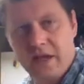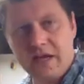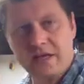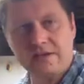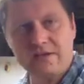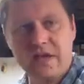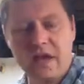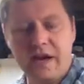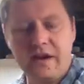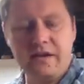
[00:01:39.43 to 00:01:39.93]

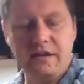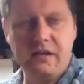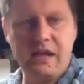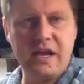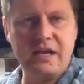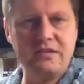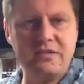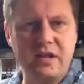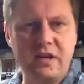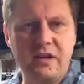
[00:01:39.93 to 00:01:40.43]
last
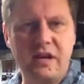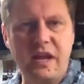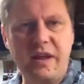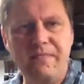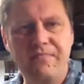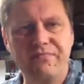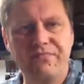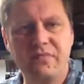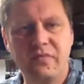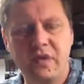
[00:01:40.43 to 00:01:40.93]

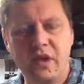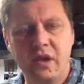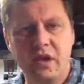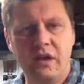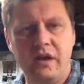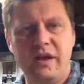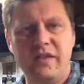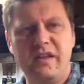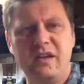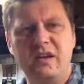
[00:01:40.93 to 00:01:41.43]
Sunday,
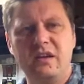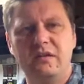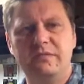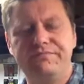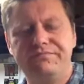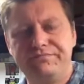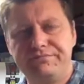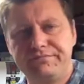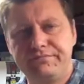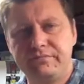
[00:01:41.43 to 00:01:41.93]
I think.
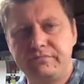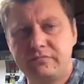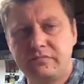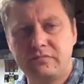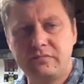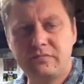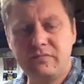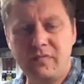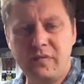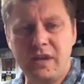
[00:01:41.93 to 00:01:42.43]

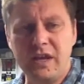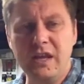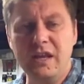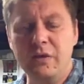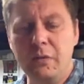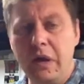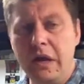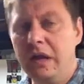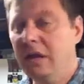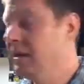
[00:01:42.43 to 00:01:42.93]

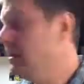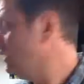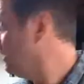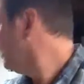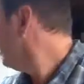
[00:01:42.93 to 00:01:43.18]
Either way,